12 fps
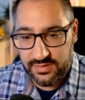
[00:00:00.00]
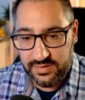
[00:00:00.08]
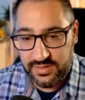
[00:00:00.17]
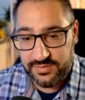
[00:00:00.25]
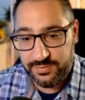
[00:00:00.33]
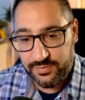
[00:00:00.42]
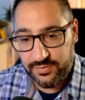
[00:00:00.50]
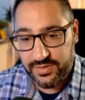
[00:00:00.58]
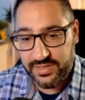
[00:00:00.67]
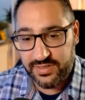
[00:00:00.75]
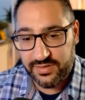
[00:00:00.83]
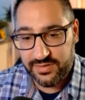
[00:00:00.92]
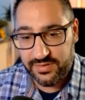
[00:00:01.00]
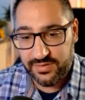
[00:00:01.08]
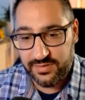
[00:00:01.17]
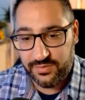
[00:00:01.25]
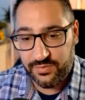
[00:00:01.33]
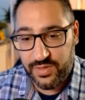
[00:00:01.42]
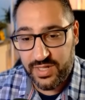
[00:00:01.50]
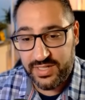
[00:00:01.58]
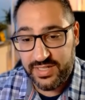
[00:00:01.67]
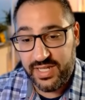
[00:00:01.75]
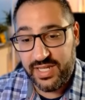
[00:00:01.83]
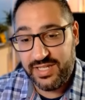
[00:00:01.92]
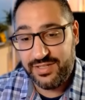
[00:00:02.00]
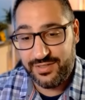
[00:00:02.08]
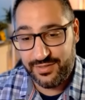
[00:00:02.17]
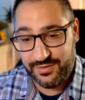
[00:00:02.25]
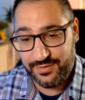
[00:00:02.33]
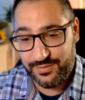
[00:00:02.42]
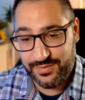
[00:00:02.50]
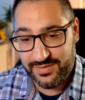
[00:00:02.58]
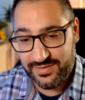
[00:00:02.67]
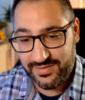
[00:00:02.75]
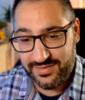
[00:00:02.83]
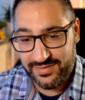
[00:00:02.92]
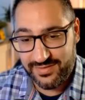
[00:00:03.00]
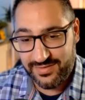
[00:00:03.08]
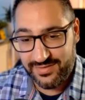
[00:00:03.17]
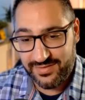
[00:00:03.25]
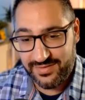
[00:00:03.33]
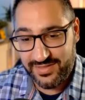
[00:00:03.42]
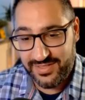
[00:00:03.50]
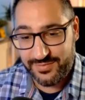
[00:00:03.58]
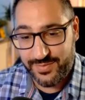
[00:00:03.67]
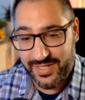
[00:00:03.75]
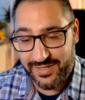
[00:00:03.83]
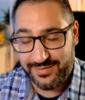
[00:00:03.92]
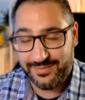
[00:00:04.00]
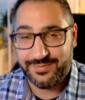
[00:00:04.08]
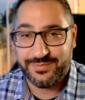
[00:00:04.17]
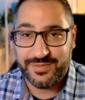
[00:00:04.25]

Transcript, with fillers: he's pouring wine into his bottle.